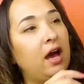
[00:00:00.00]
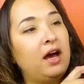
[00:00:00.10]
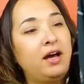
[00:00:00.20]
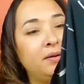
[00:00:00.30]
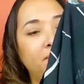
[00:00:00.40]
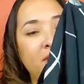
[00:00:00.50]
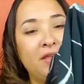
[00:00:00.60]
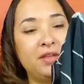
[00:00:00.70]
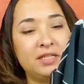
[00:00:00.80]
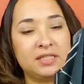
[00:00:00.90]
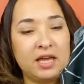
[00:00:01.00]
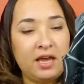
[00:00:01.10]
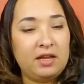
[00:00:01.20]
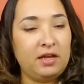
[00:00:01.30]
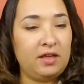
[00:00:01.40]
And then it's
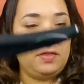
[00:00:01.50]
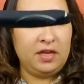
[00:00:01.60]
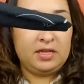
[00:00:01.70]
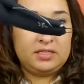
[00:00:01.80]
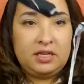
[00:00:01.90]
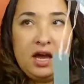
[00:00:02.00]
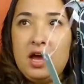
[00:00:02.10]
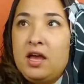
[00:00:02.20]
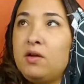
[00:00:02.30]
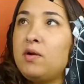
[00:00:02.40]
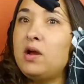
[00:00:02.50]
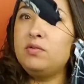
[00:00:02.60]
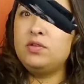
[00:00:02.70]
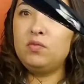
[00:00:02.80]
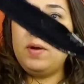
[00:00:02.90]
got, I think, a tie
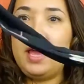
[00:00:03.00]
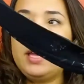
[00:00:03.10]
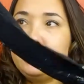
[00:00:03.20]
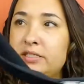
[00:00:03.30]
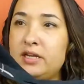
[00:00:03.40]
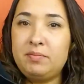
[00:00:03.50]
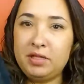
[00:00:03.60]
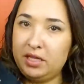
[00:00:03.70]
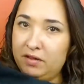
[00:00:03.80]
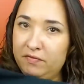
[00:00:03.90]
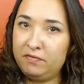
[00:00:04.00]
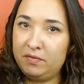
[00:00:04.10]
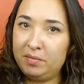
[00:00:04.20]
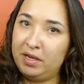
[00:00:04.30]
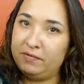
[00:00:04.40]
around the waist, I believe.
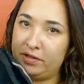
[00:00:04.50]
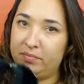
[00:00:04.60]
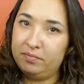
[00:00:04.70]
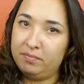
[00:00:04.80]
I'm gonna have to